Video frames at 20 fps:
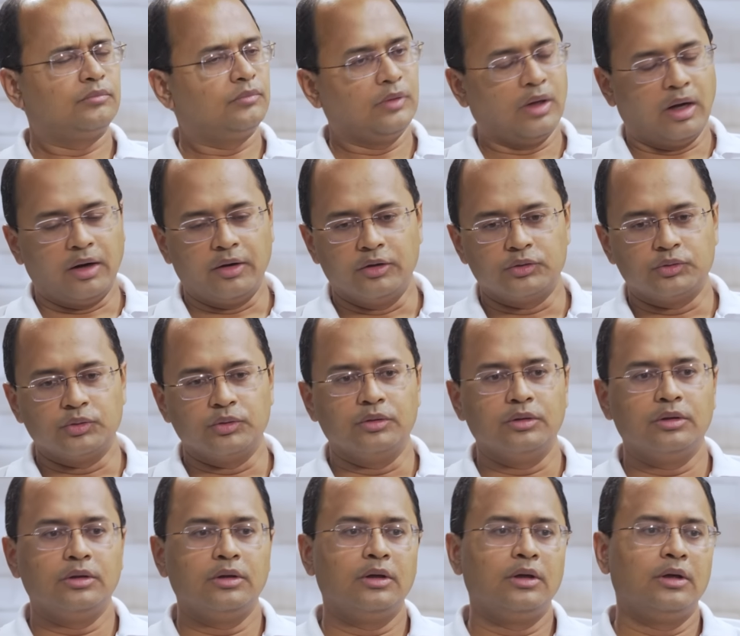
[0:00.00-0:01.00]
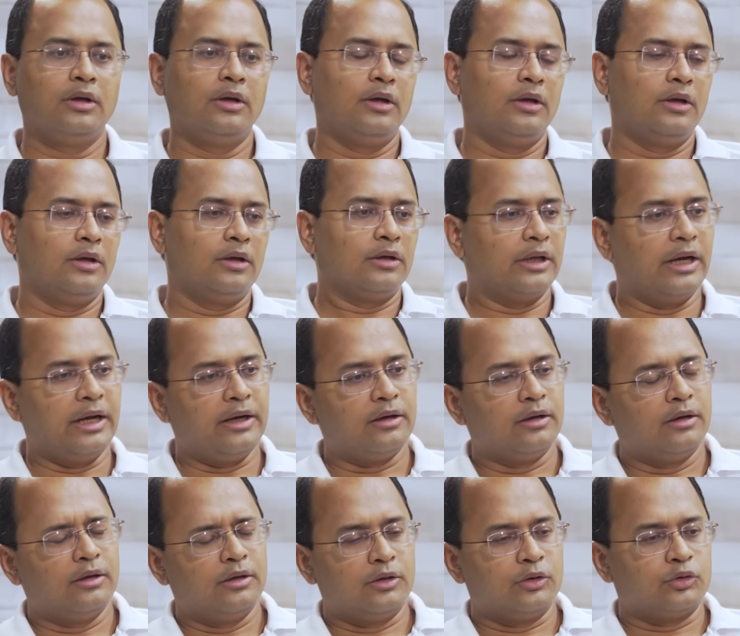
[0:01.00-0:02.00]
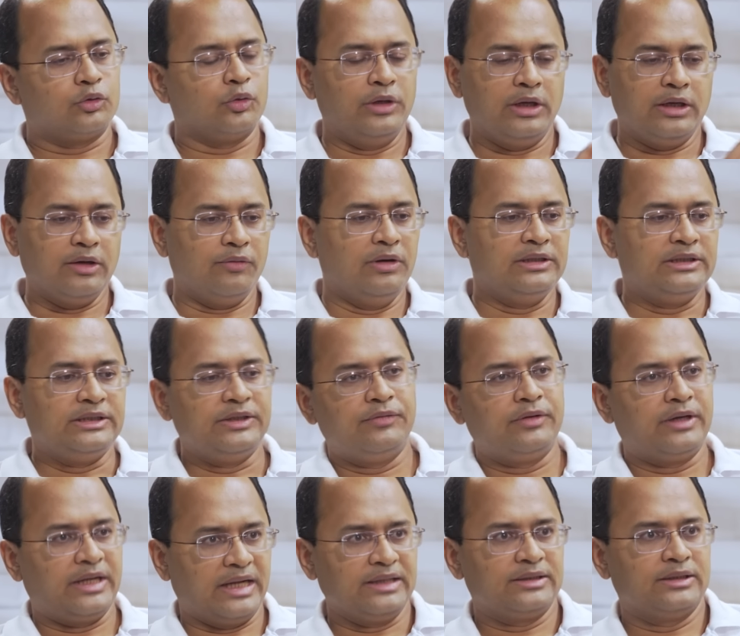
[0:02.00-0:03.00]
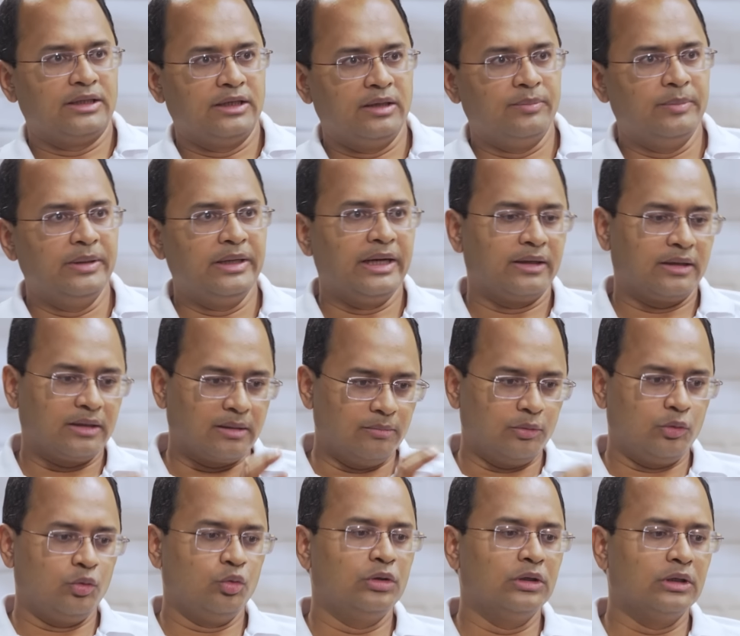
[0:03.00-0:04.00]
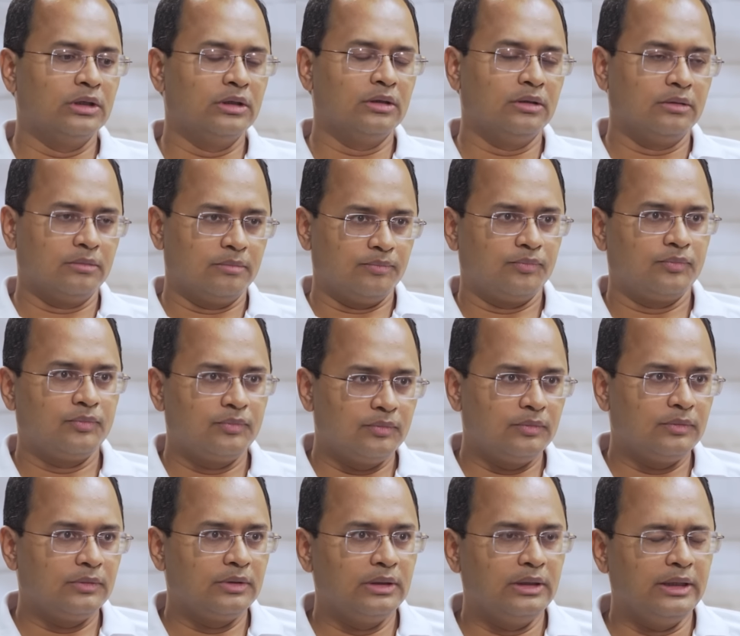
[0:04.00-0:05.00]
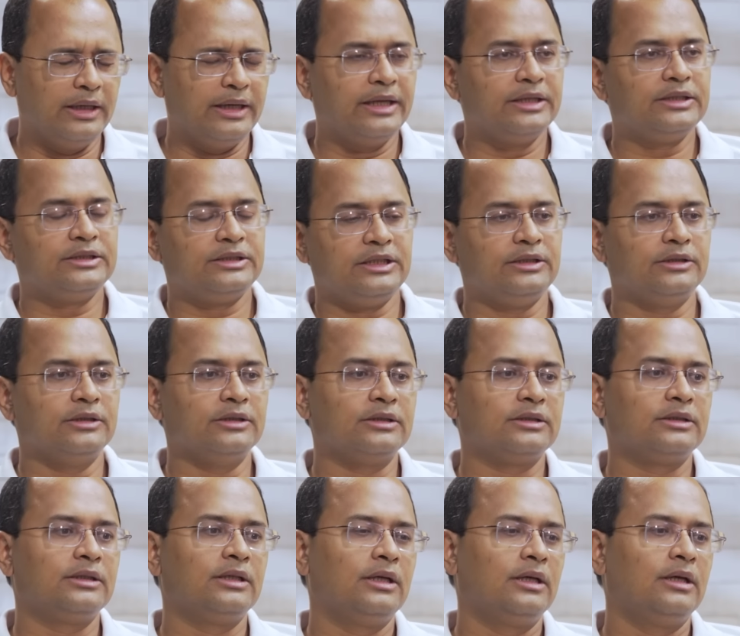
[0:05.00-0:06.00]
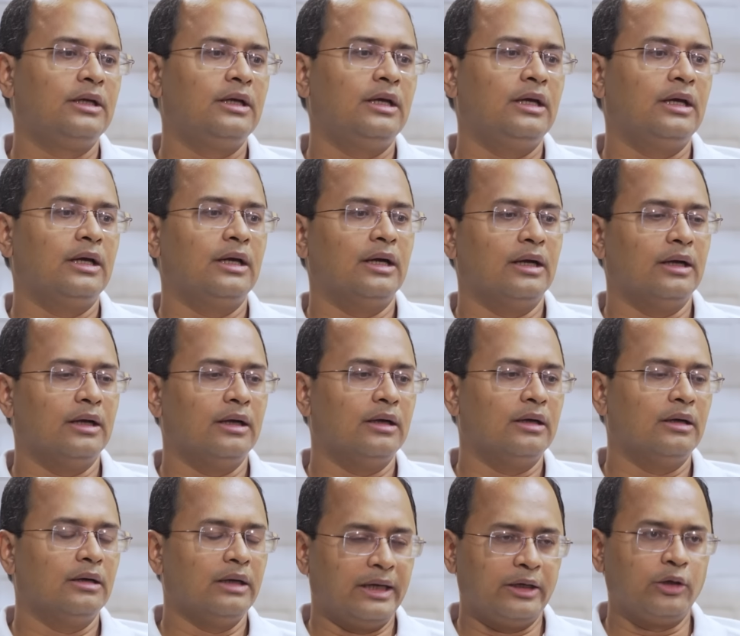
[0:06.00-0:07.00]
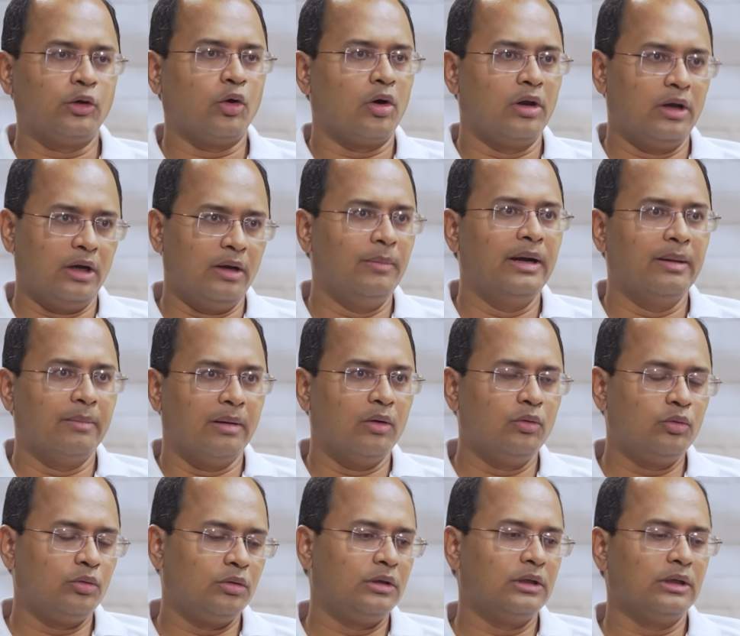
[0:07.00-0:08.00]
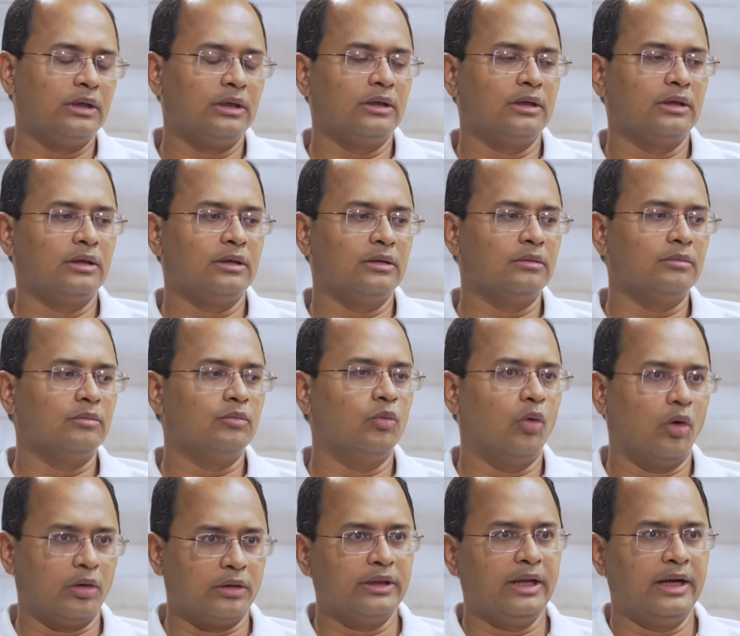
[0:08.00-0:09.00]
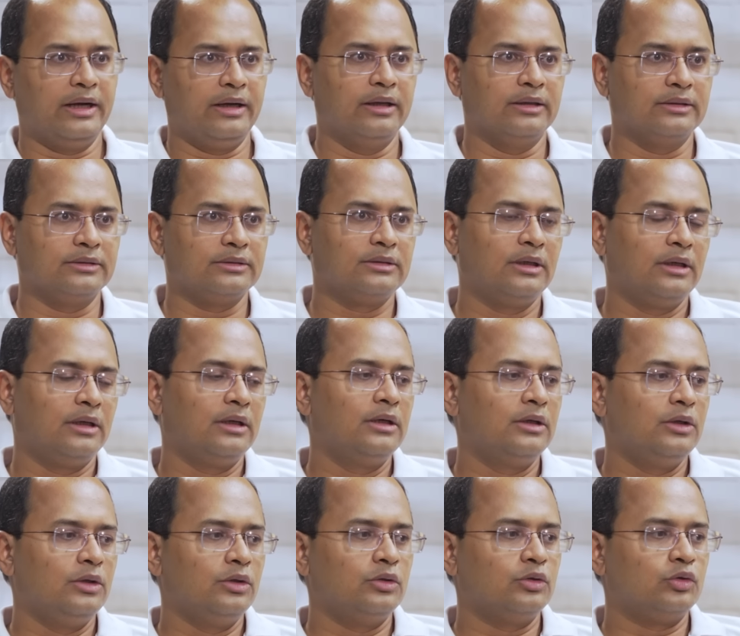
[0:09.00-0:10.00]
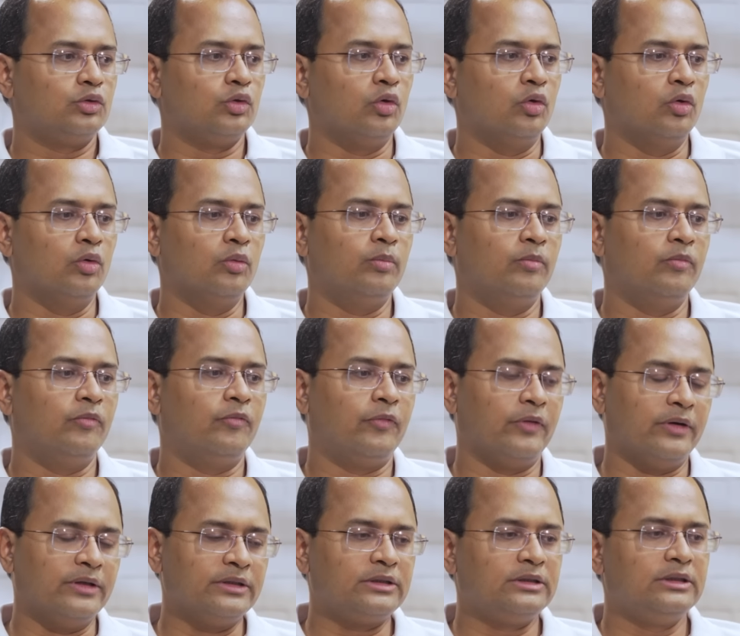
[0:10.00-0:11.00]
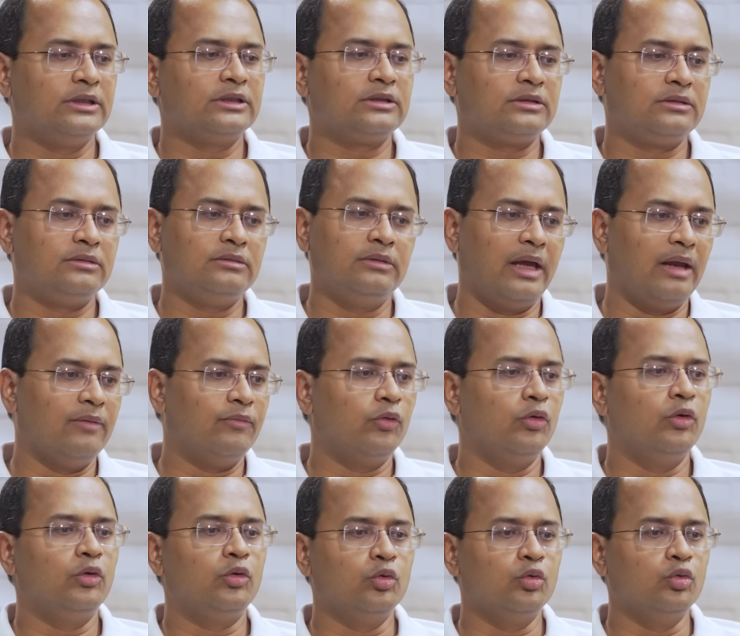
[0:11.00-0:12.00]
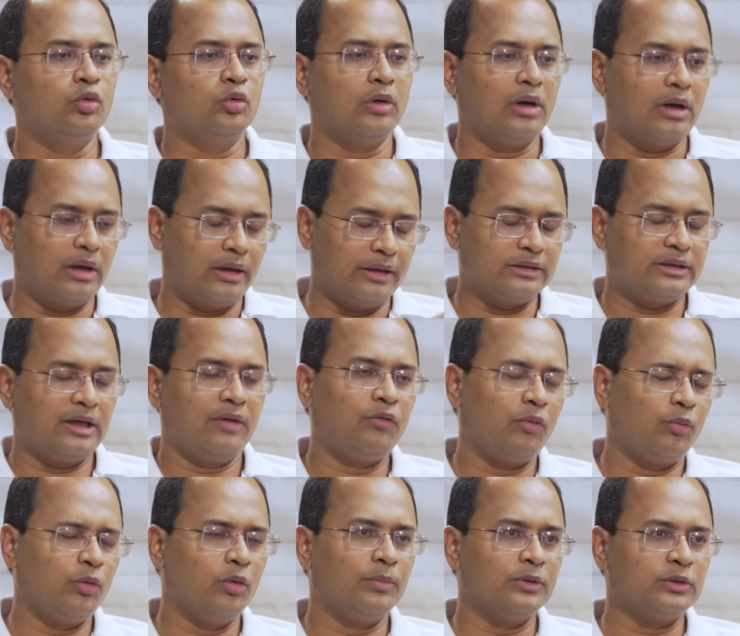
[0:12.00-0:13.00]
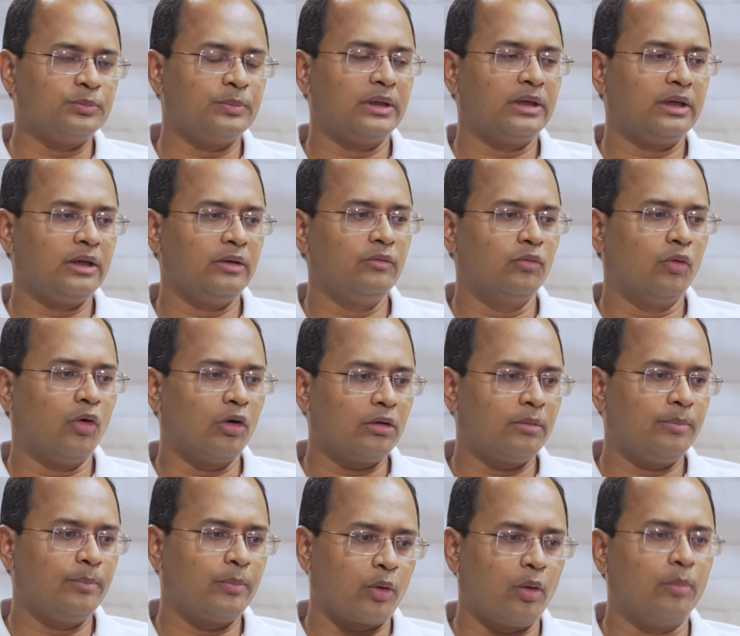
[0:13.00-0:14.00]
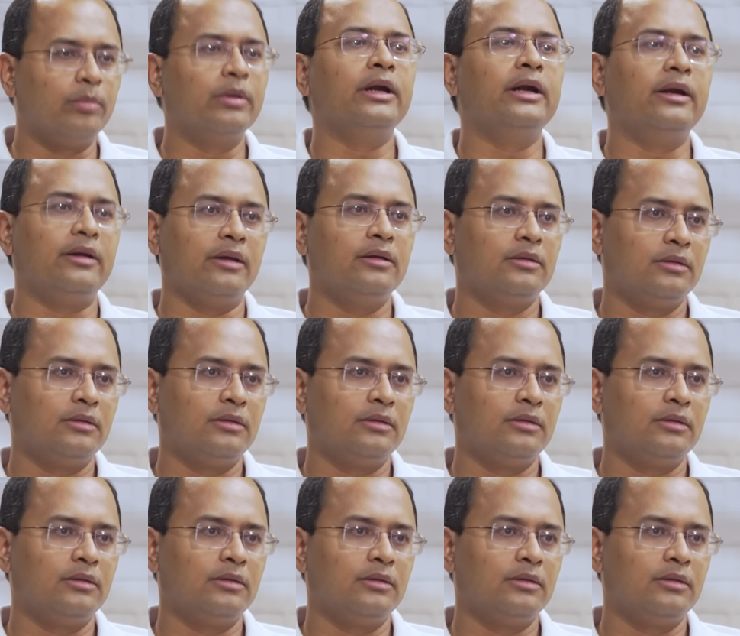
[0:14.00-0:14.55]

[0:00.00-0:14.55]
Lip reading: Understood. Great. So, Neelkanth, we'll shift tracks a little bit and come to the latest changes and talk a little bit about what that does. So, first, just helpful to understand from your perspective what prompted